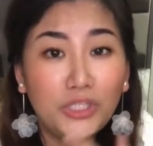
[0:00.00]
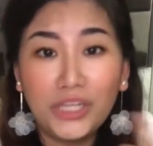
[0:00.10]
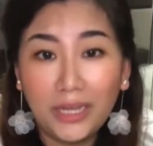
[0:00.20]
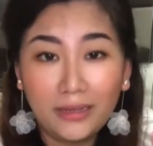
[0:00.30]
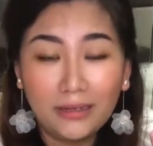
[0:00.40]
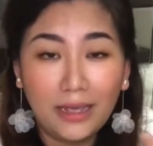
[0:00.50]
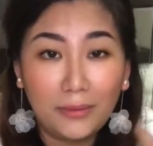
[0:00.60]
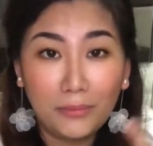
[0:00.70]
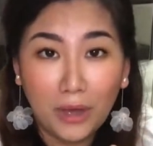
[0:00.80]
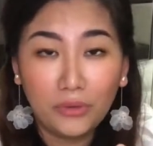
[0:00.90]
cheek
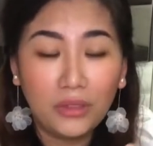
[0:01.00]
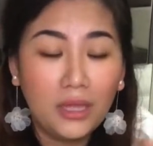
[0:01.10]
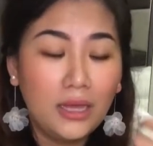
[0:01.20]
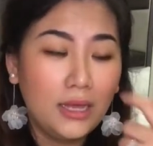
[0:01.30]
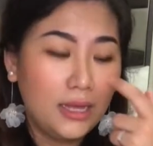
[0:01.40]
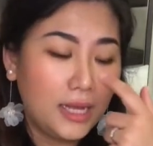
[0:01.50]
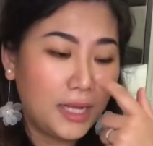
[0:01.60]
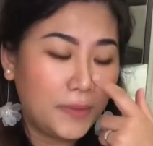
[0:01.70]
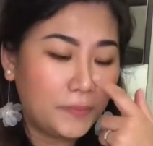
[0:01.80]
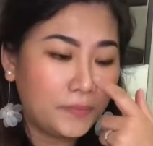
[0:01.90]
and mouth.
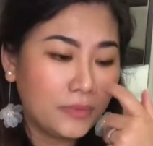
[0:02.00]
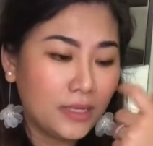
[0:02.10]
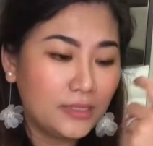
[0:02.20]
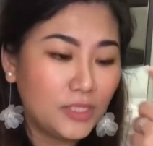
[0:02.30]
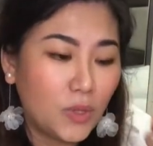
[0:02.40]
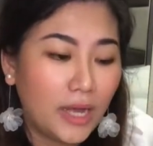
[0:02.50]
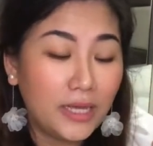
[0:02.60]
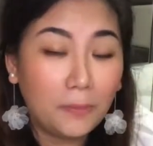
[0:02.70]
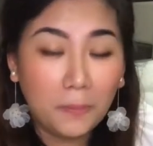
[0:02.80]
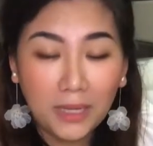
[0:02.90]
So I
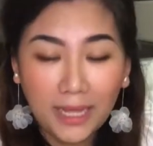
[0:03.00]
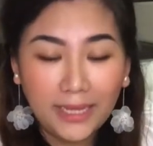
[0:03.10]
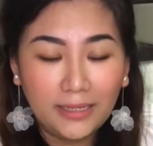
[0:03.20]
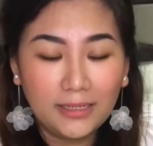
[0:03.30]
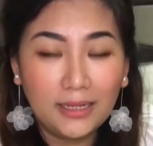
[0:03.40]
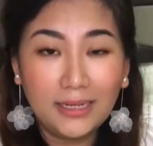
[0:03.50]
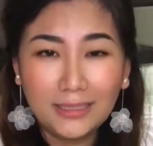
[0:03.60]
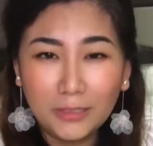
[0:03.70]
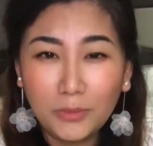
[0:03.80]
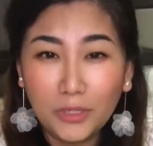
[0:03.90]
applied a
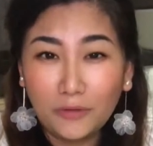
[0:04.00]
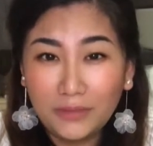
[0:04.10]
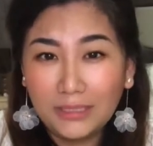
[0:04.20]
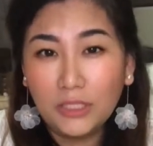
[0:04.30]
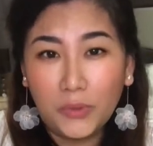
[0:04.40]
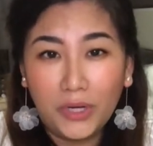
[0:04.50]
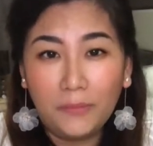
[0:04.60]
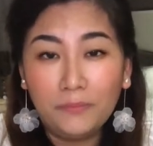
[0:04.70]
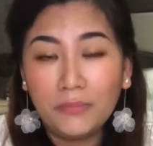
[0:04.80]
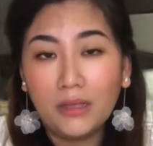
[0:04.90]
little bit of this
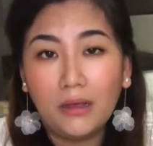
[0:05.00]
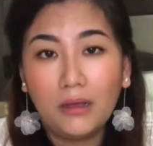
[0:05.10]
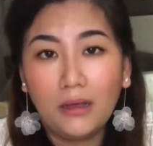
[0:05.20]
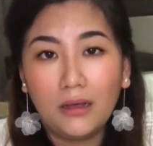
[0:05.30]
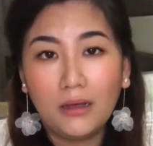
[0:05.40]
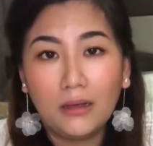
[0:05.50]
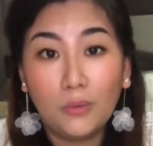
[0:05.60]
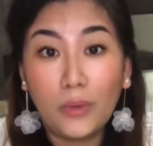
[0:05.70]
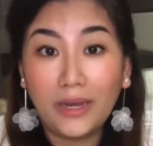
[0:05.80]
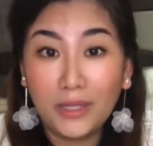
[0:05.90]
cream
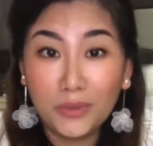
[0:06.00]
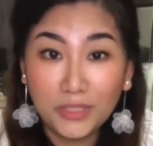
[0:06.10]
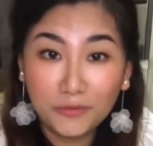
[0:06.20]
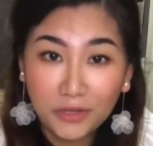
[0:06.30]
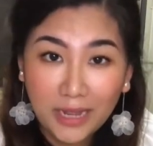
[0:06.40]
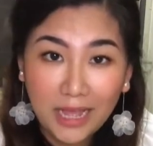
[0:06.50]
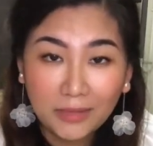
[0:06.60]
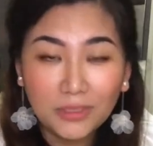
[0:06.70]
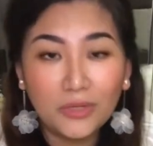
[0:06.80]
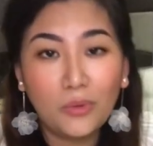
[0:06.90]
when he goes for
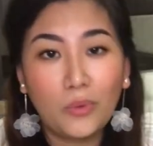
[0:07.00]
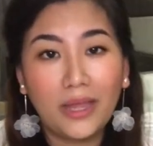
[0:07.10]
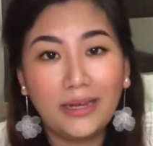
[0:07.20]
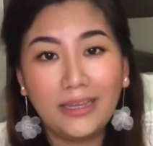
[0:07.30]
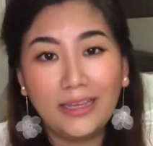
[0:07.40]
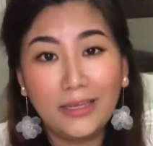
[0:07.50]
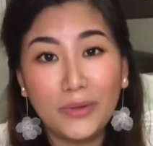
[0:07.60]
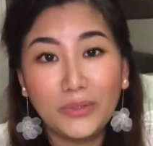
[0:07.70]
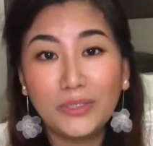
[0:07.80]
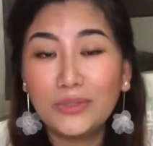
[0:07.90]
naps, when he
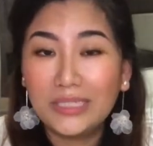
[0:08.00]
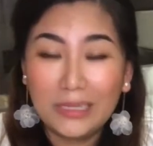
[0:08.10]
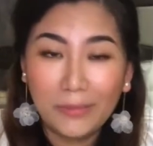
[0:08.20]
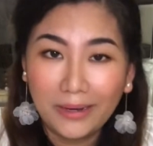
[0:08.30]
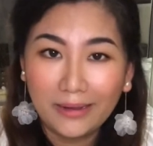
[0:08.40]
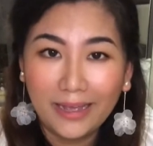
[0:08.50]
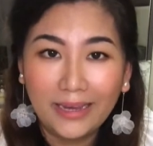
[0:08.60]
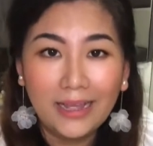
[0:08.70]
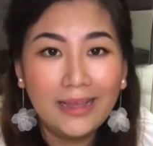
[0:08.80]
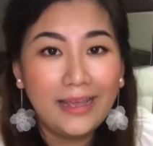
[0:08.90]
goes to sleep at night,
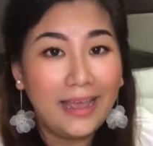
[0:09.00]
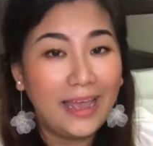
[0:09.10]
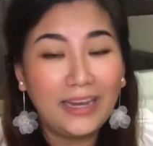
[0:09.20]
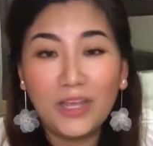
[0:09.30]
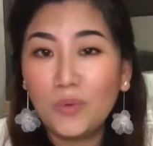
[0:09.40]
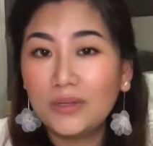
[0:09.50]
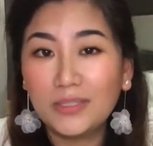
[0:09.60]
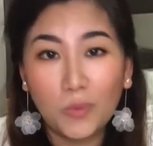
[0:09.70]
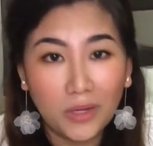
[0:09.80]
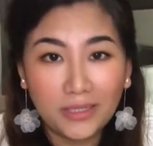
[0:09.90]
and it
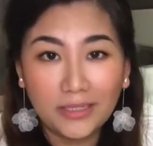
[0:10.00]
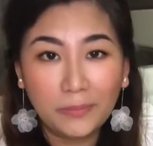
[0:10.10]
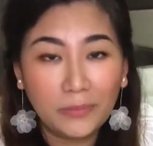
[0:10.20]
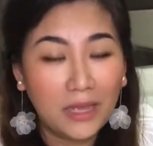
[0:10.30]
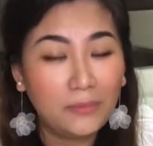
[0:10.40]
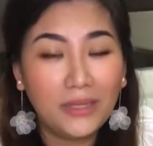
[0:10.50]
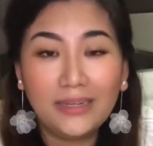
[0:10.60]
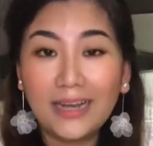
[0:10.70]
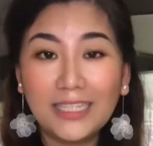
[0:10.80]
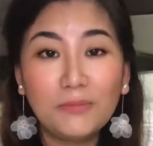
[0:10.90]
works wonder.
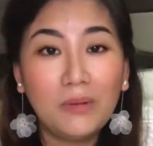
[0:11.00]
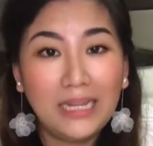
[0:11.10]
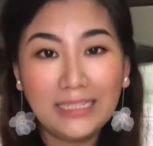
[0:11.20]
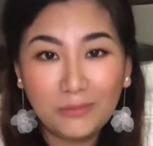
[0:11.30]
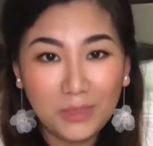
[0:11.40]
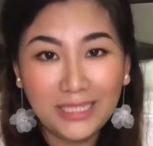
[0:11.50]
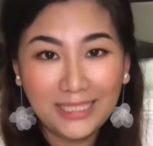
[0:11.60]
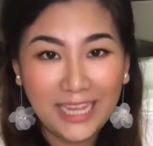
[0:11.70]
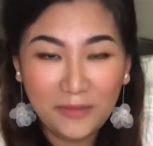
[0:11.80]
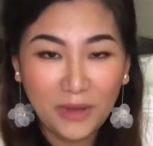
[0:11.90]
Guys, please
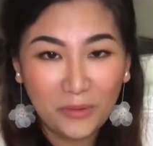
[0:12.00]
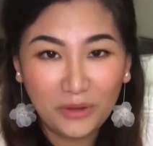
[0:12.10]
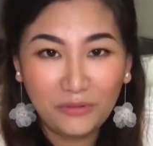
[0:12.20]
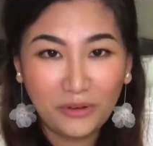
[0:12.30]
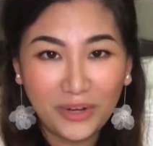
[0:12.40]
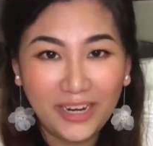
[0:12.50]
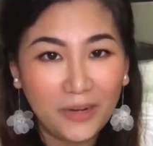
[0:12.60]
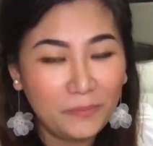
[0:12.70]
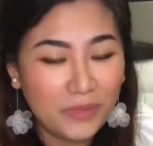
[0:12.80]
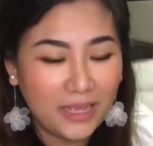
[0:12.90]
take my word for it.
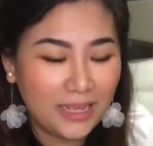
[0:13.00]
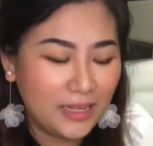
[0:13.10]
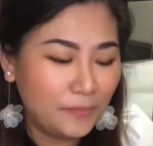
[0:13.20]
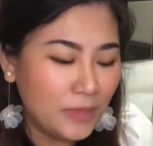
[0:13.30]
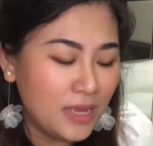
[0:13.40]
um,